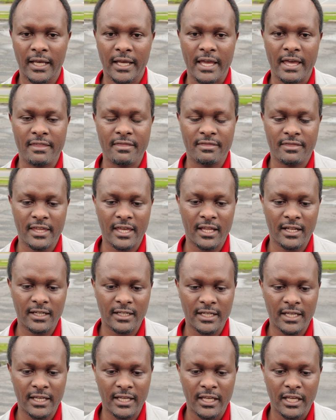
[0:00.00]
and
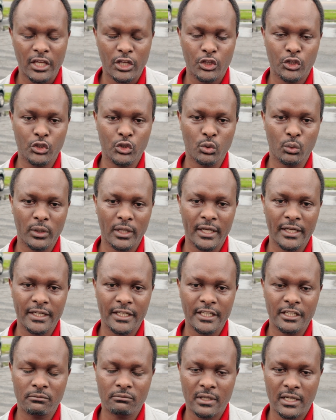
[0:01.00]
then you will
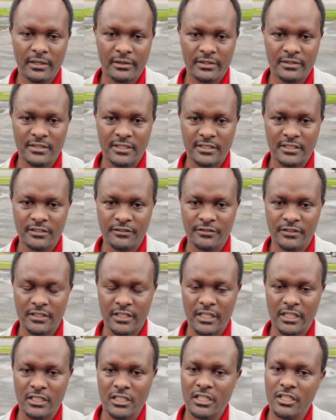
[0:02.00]
need marriage
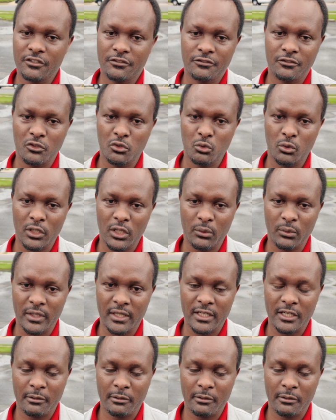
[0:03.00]
certificate if you will win.